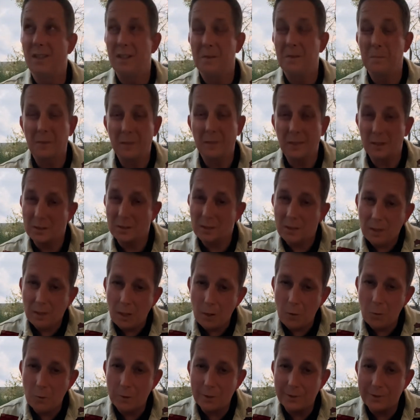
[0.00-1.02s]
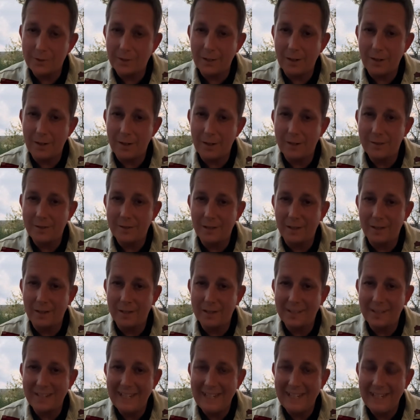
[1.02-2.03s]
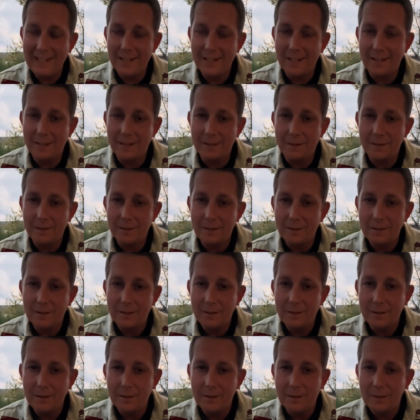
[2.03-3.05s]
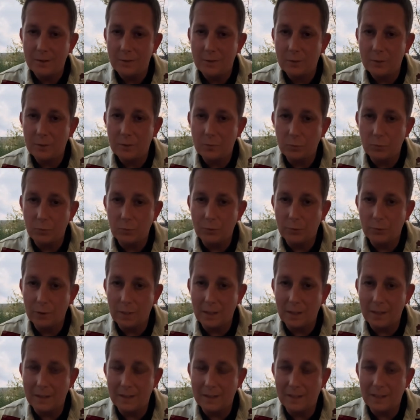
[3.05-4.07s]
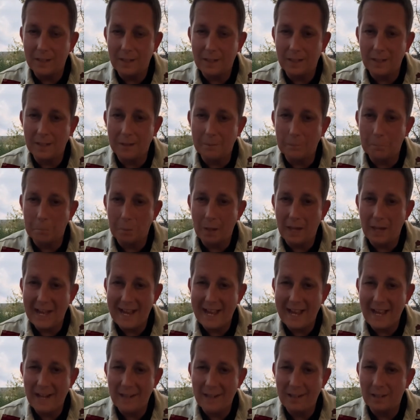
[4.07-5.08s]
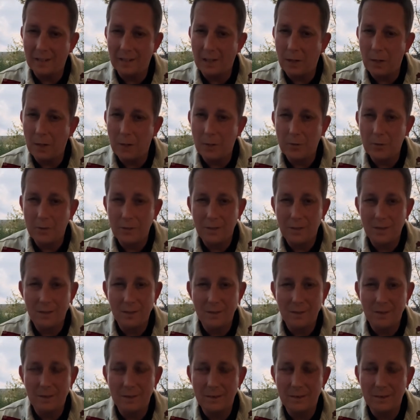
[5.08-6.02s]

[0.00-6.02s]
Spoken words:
But the slower songs on 10 just really dig in. Black and Oceans.